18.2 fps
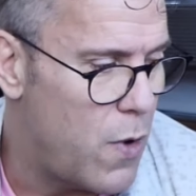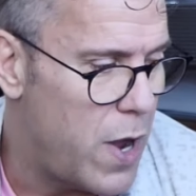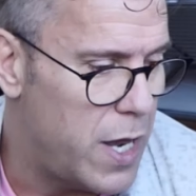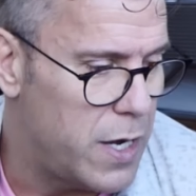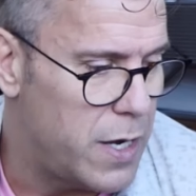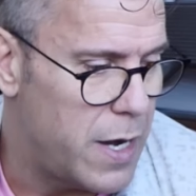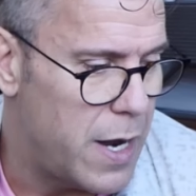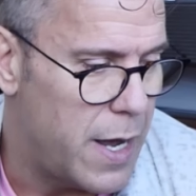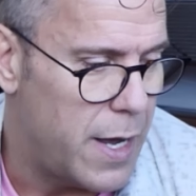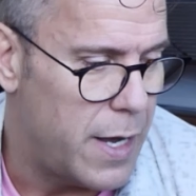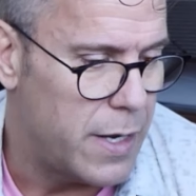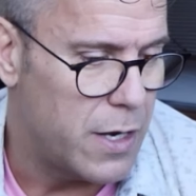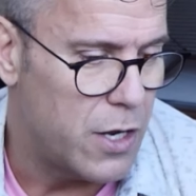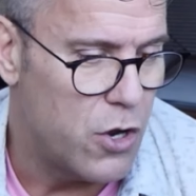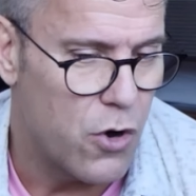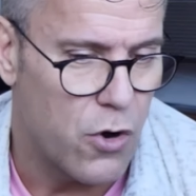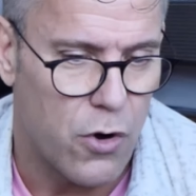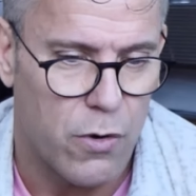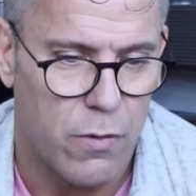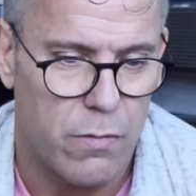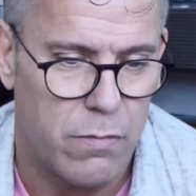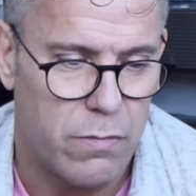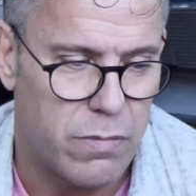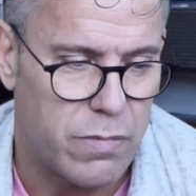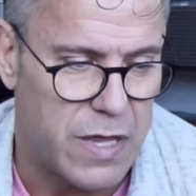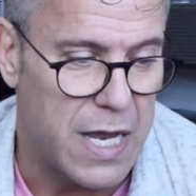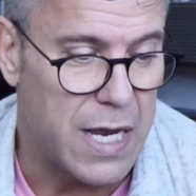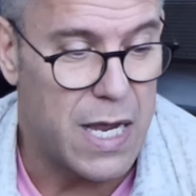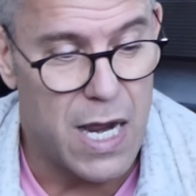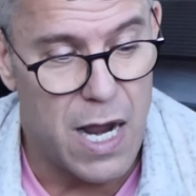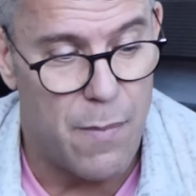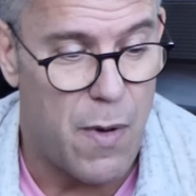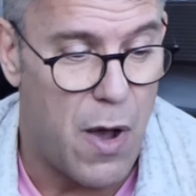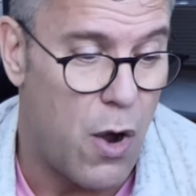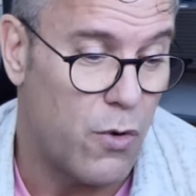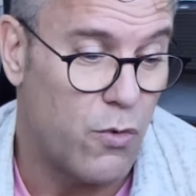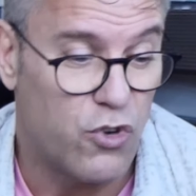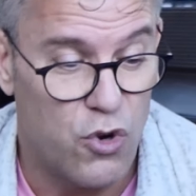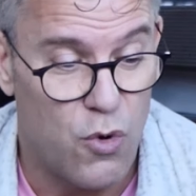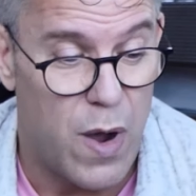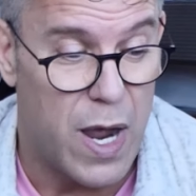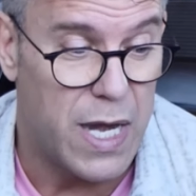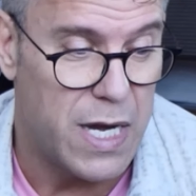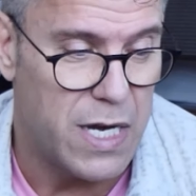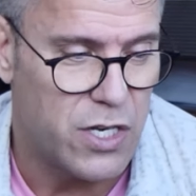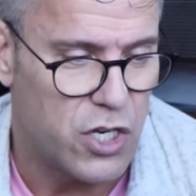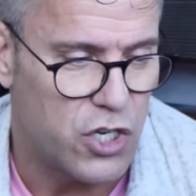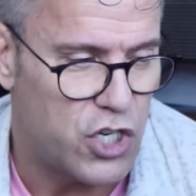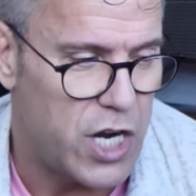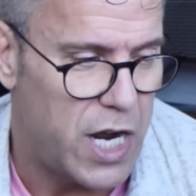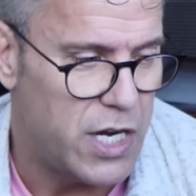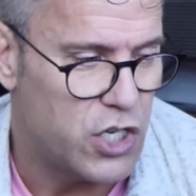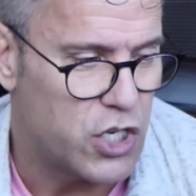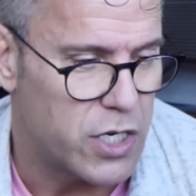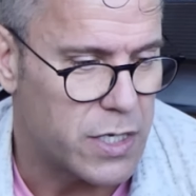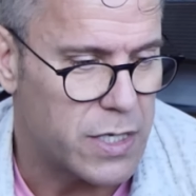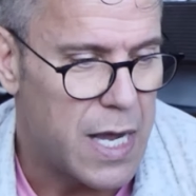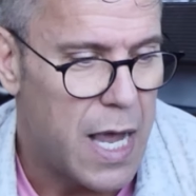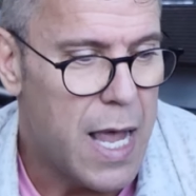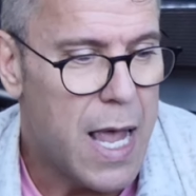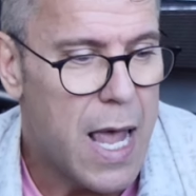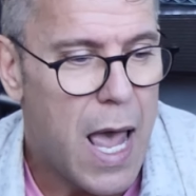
when uh, you're thinking about, do I need to change this?